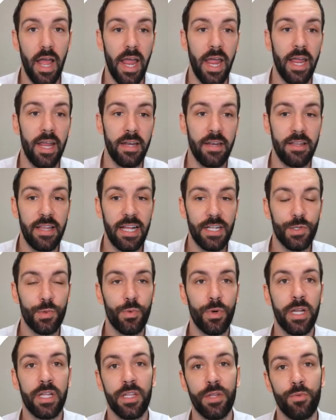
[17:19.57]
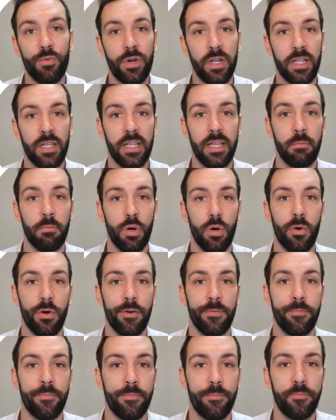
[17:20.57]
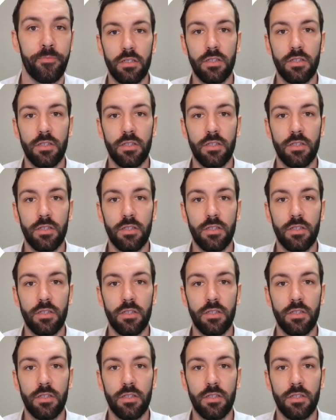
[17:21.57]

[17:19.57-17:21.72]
And that's really, really important.